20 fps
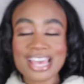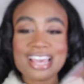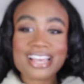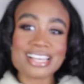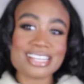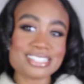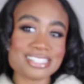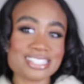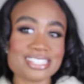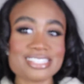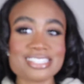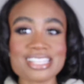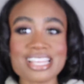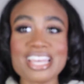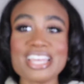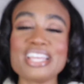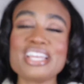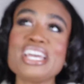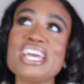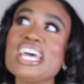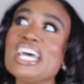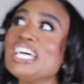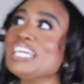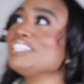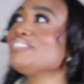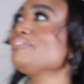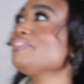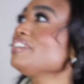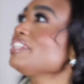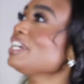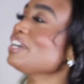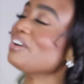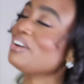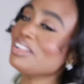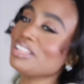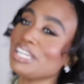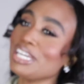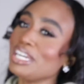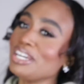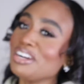guess it's like, it's for like all
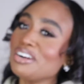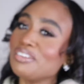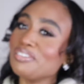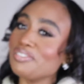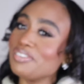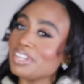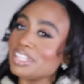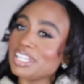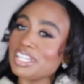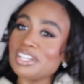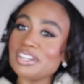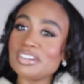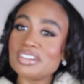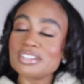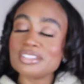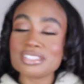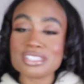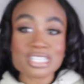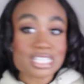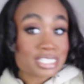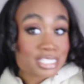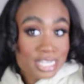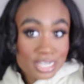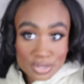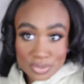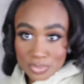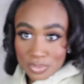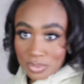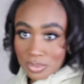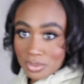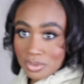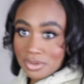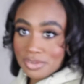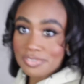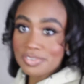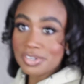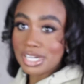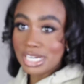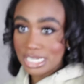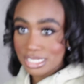the eco-friendly girls, so that's kind of cool if
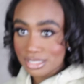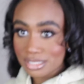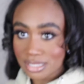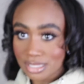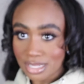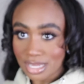you're into